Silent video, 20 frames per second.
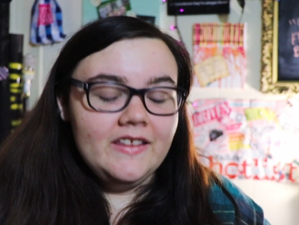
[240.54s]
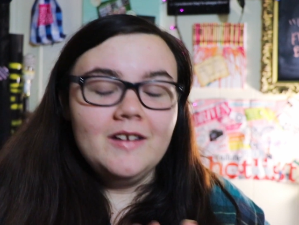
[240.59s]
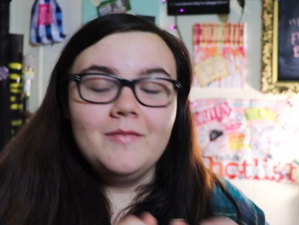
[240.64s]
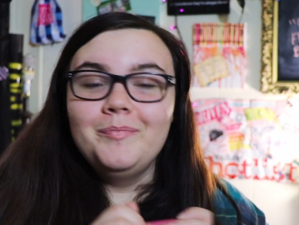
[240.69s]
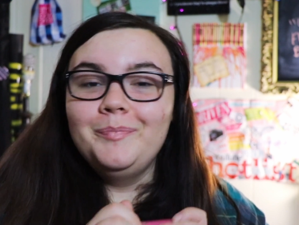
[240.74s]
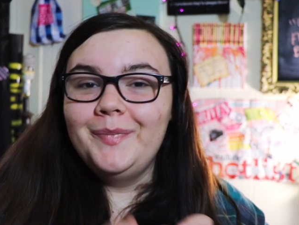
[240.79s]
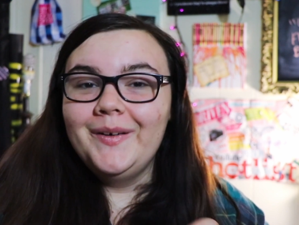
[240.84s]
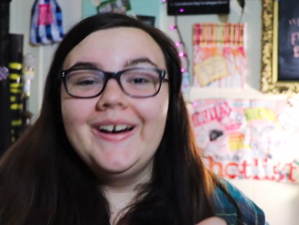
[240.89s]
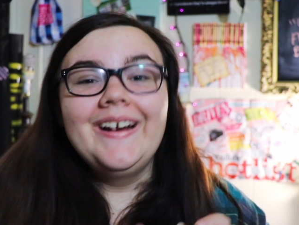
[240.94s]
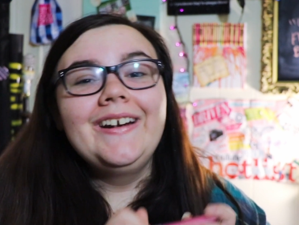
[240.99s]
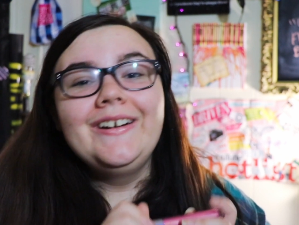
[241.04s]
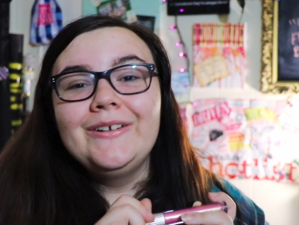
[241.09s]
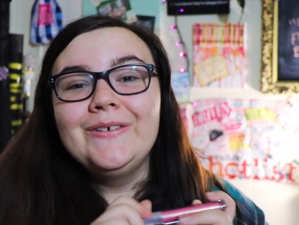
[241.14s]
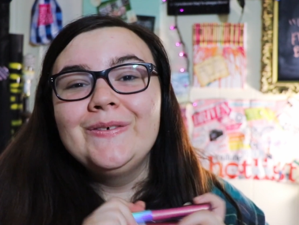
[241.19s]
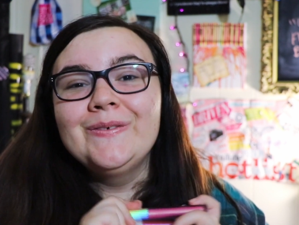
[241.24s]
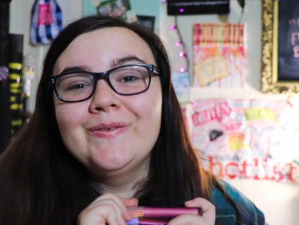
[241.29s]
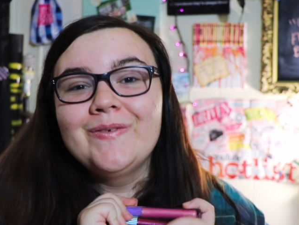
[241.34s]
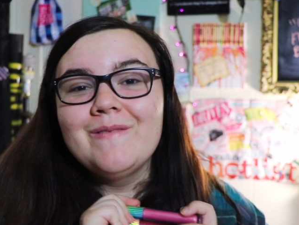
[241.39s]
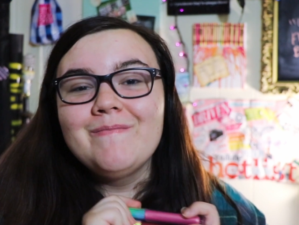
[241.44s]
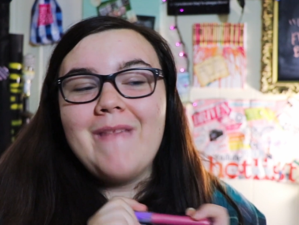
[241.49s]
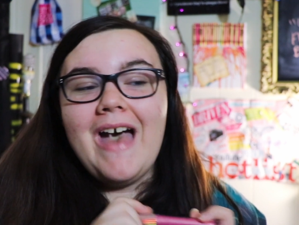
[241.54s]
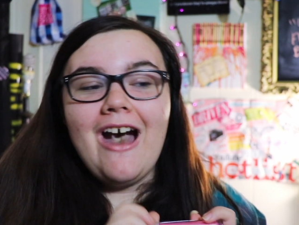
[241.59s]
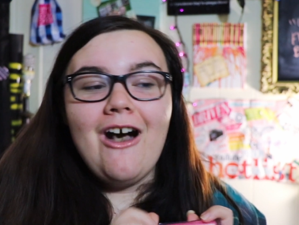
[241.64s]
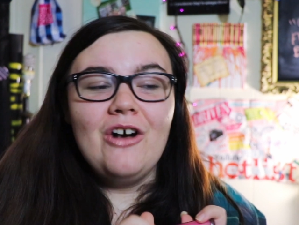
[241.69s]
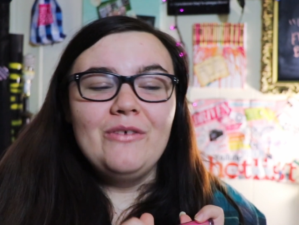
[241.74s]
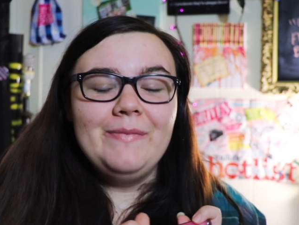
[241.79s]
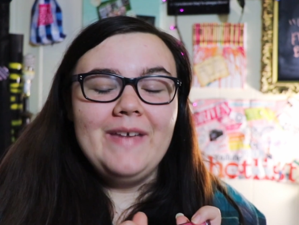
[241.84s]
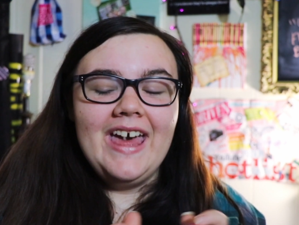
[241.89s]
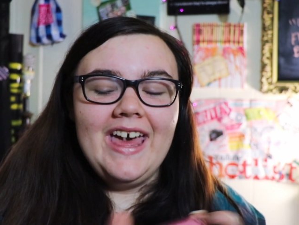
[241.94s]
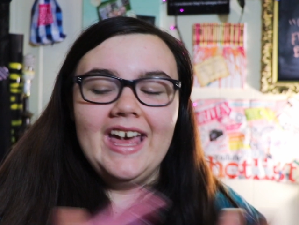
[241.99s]
They're brand new and from
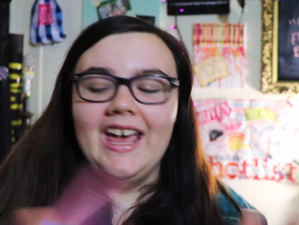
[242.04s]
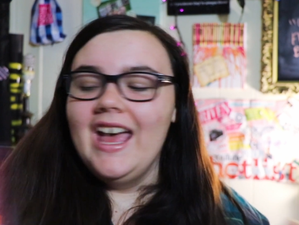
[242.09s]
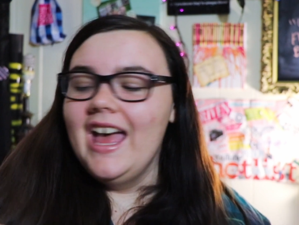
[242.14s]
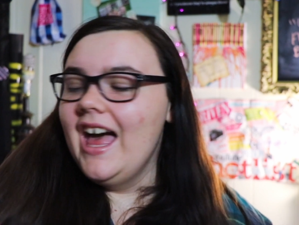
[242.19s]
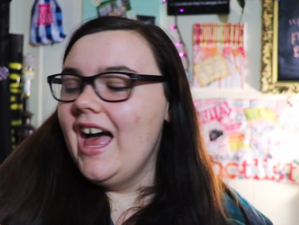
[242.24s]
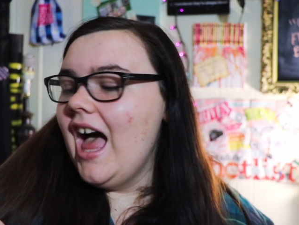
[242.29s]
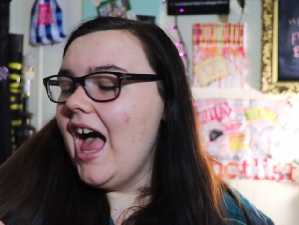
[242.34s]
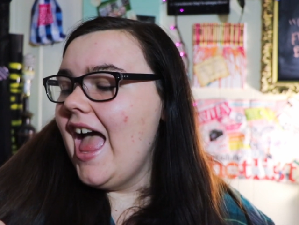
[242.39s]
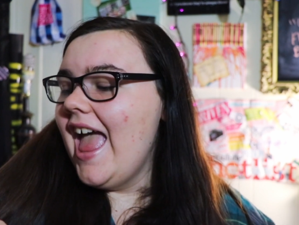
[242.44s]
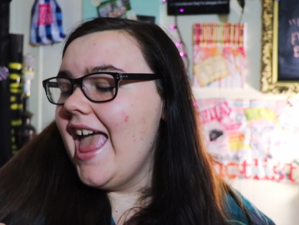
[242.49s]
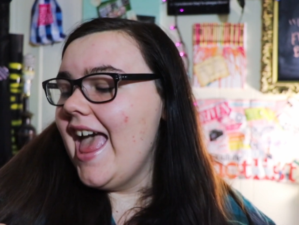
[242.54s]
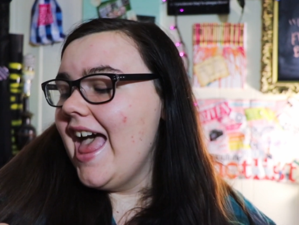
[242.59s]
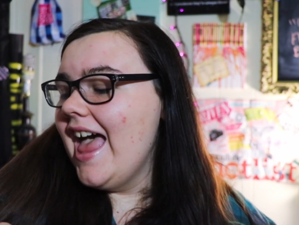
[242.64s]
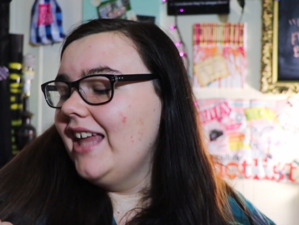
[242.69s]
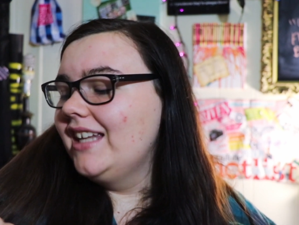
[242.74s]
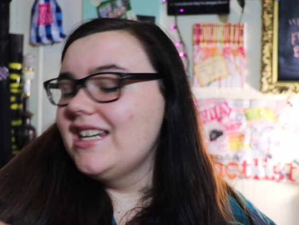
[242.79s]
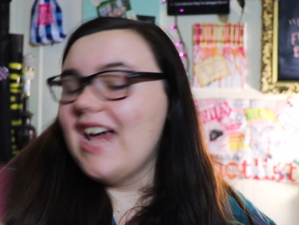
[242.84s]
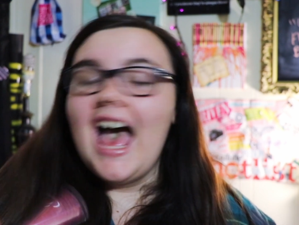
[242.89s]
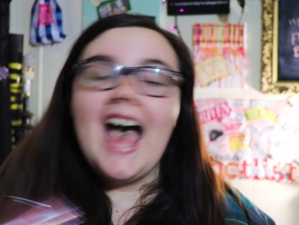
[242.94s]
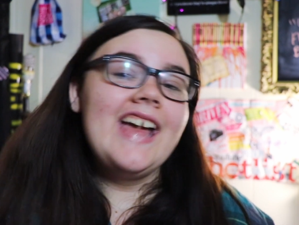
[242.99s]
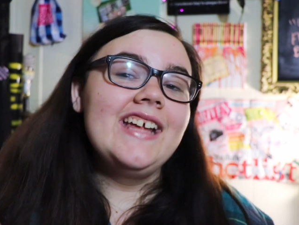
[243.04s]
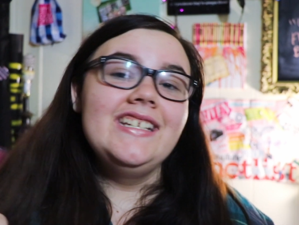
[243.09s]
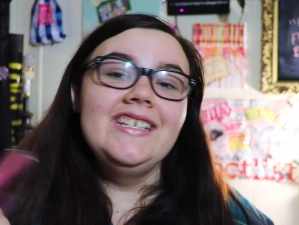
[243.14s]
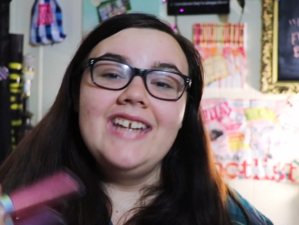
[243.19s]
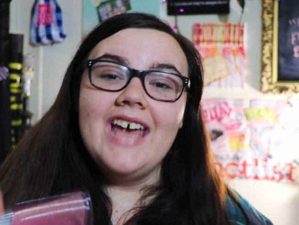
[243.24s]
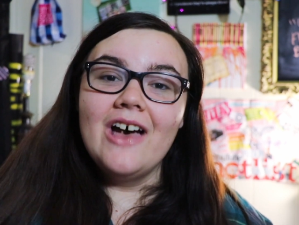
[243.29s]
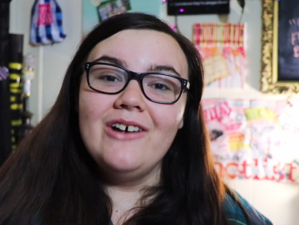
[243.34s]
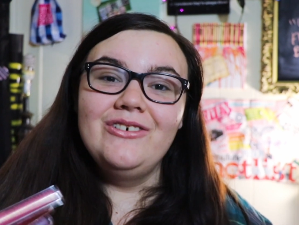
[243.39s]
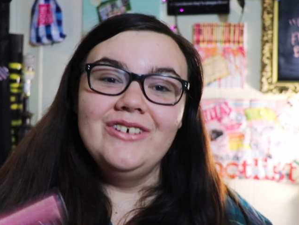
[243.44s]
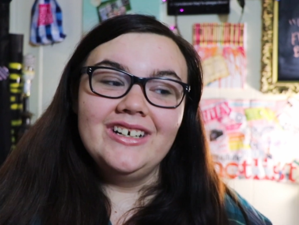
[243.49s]
Almay, and I
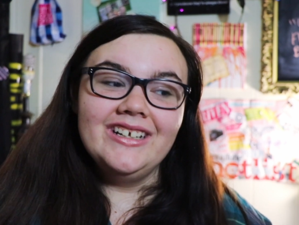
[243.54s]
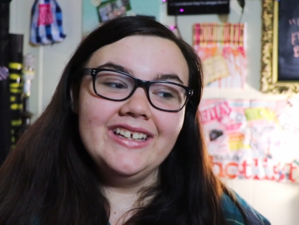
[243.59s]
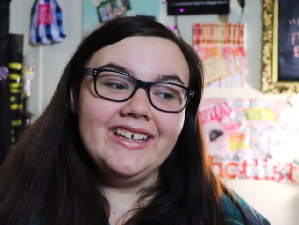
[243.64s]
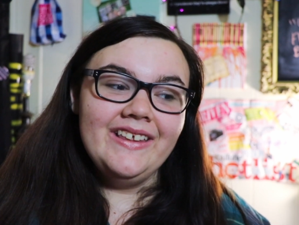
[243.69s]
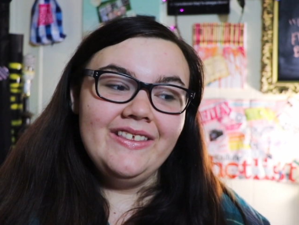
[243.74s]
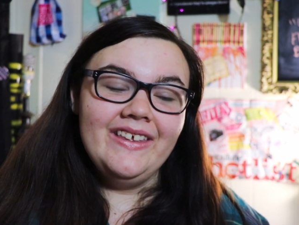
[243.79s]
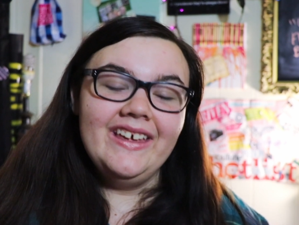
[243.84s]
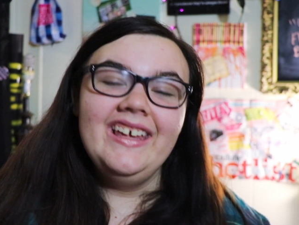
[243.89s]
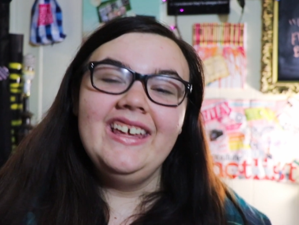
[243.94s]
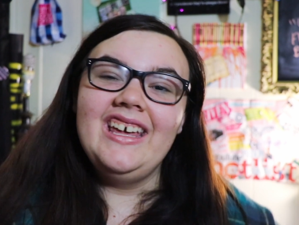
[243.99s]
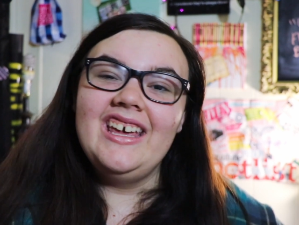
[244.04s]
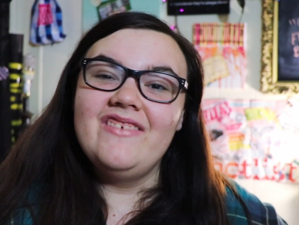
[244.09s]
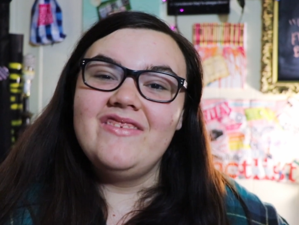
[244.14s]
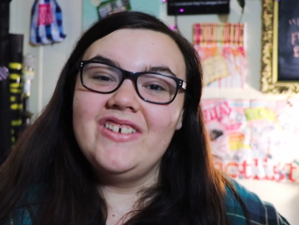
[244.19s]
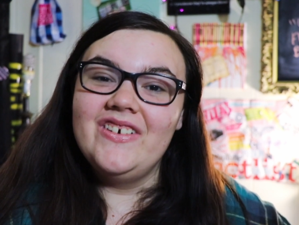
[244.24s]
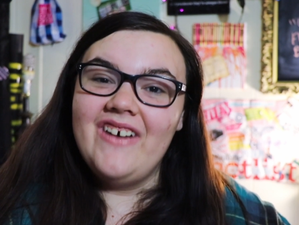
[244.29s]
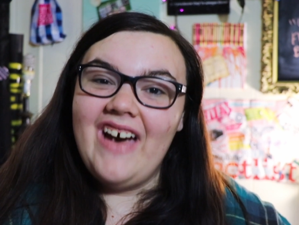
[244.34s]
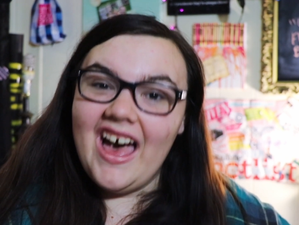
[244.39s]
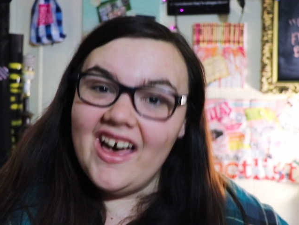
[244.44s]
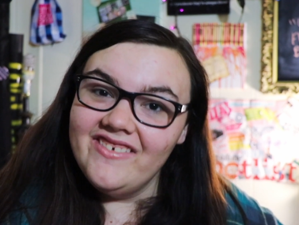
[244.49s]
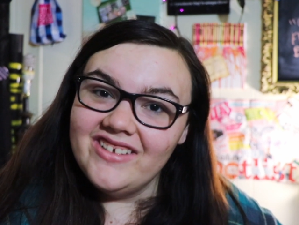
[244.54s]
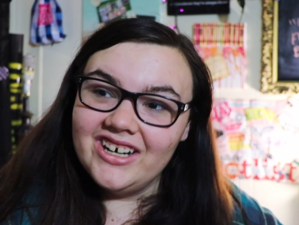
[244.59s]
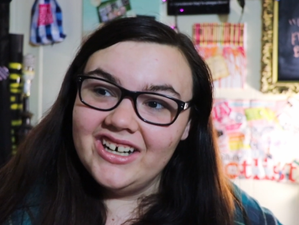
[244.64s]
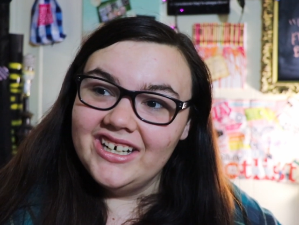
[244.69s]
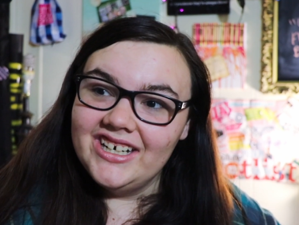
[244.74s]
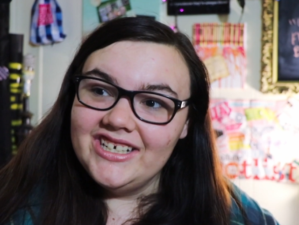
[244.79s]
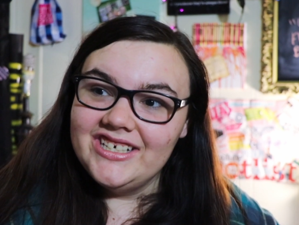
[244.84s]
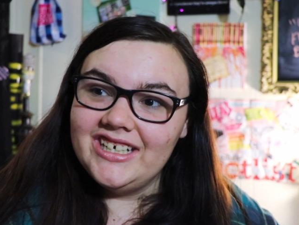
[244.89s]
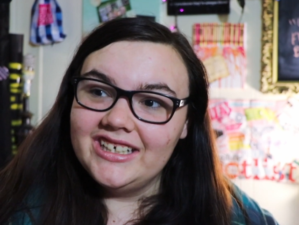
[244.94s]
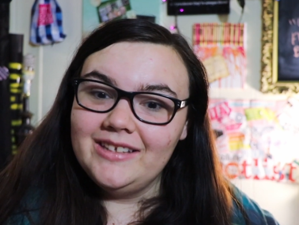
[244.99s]
definitely think if you haven't
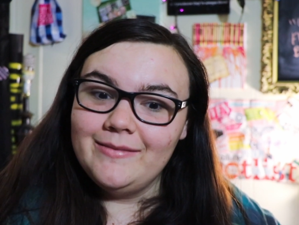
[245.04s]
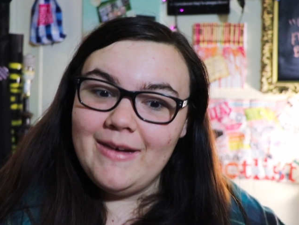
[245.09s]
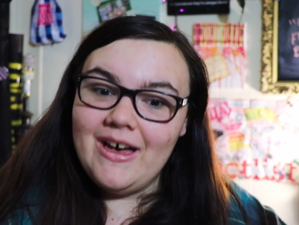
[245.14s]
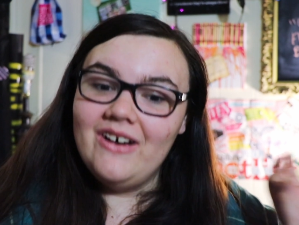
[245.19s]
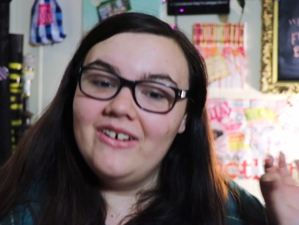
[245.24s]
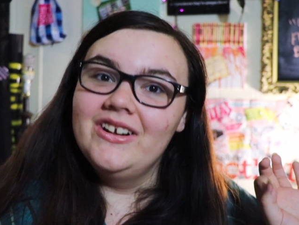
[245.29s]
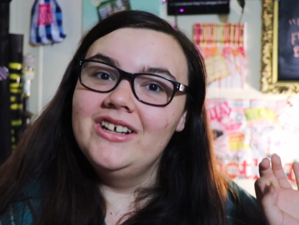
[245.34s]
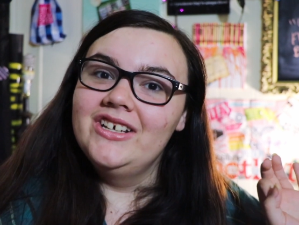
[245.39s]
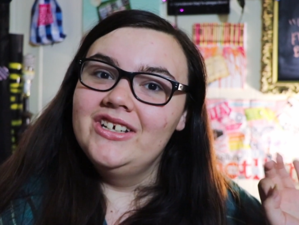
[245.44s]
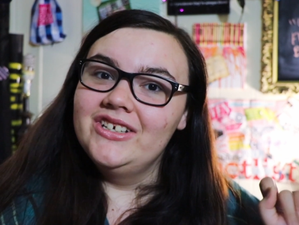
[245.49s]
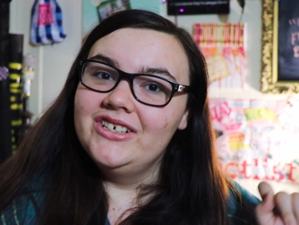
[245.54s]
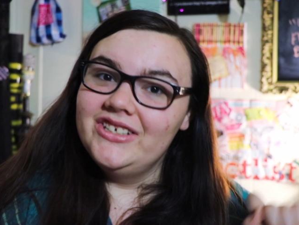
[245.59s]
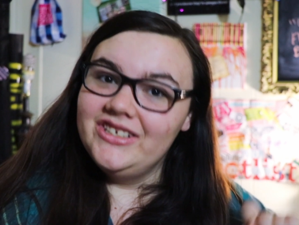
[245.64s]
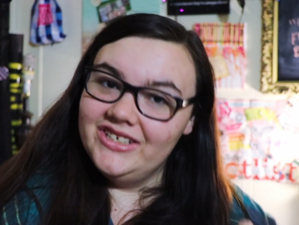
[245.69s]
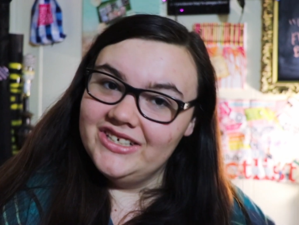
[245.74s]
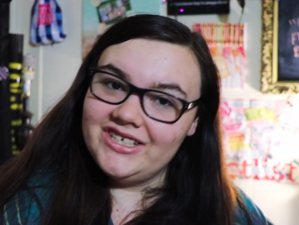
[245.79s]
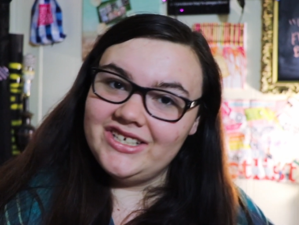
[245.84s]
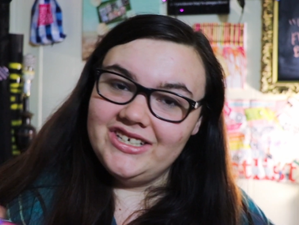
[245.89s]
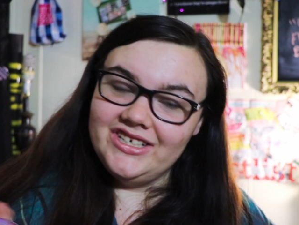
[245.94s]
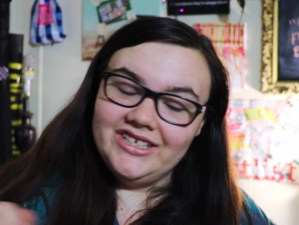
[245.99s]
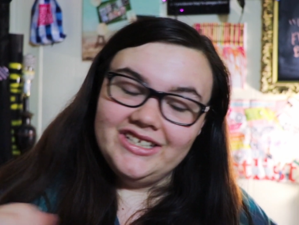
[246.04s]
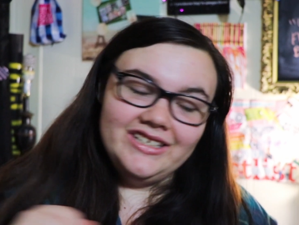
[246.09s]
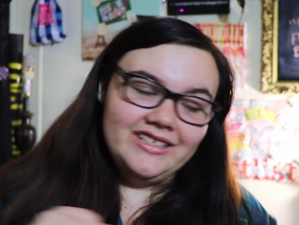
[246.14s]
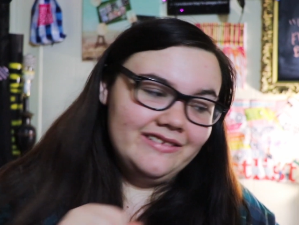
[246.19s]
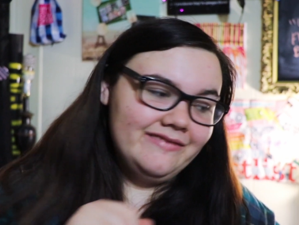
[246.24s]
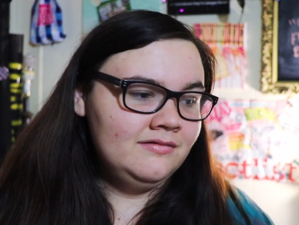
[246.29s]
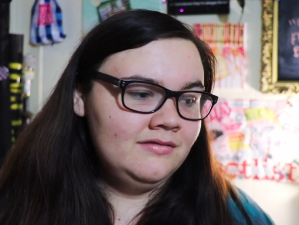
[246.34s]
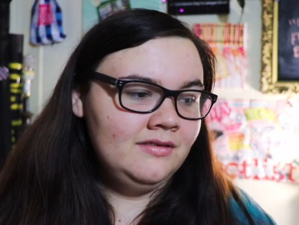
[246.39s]
already checked them out, you should.